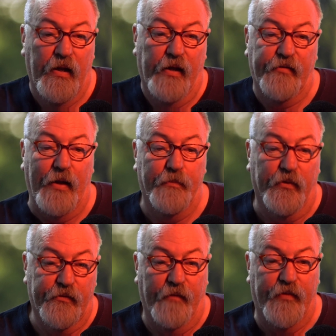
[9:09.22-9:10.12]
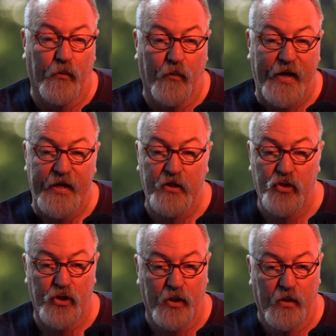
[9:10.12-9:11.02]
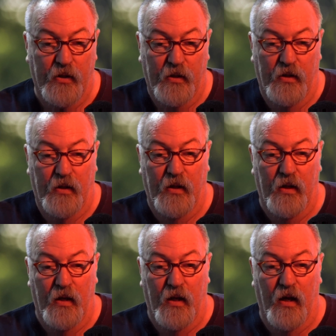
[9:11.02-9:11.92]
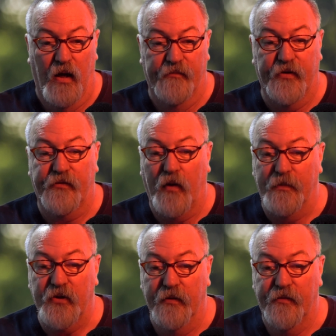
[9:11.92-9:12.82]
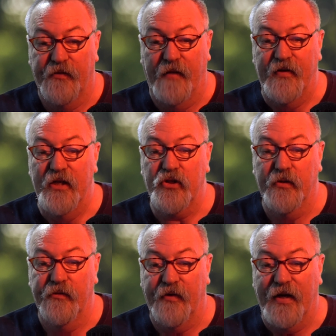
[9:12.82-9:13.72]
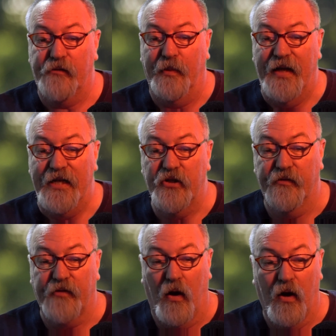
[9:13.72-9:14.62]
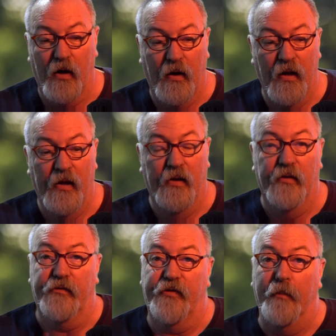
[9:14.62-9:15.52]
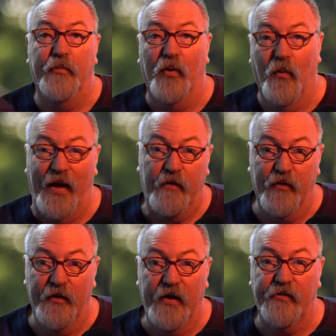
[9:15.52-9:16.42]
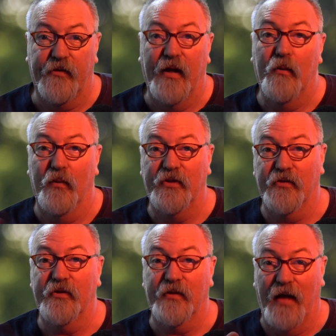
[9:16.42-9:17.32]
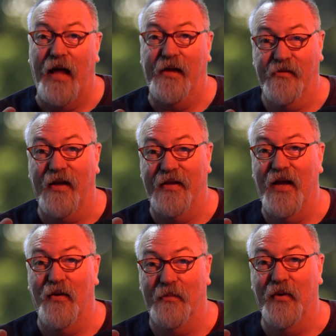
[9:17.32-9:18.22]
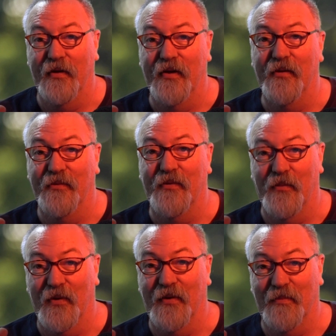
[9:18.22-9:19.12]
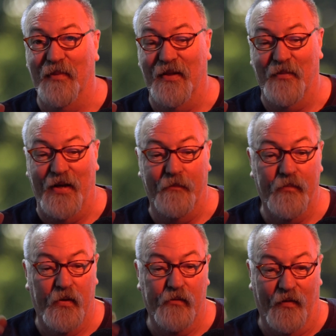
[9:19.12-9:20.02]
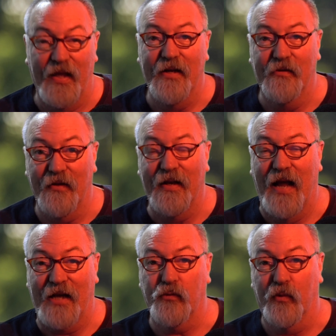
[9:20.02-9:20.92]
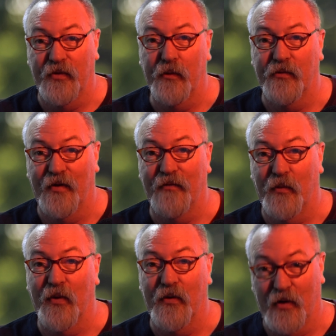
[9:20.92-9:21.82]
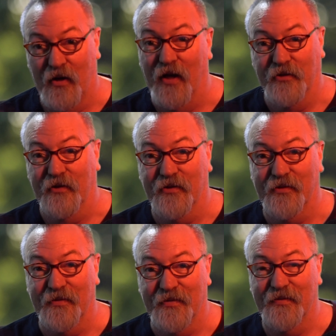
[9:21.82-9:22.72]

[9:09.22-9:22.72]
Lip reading: Examples of the range of descriptions, definitions, and explanations are simple wakefulness, which is exactly how I'm going to use the word, by the way. So that is an actual use of the word consciousness.